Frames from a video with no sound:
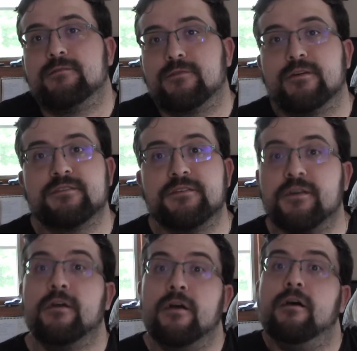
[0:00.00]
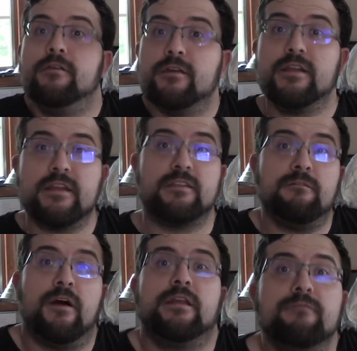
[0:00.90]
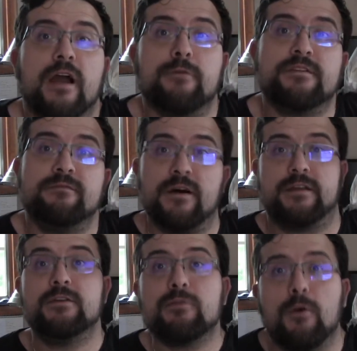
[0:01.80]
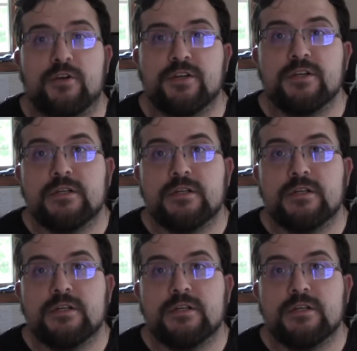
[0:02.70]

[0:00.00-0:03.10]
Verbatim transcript: for instance, uh, you're gonna get the fucking virus and fucking croak.